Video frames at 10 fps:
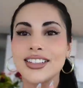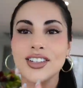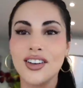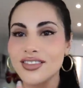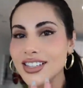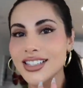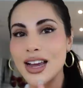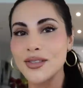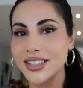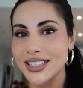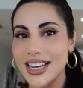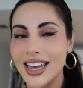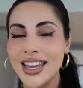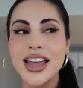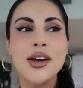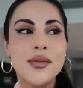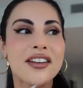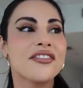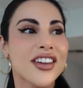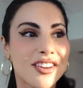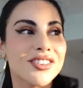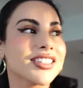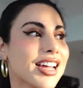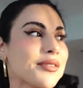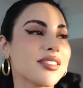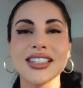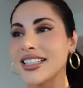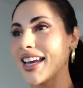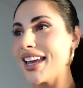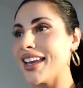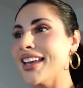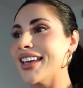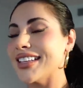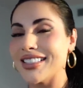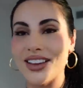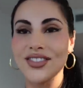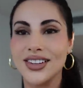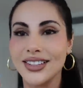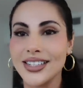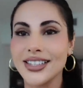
love this time of the day. My favorite time of the day is definitely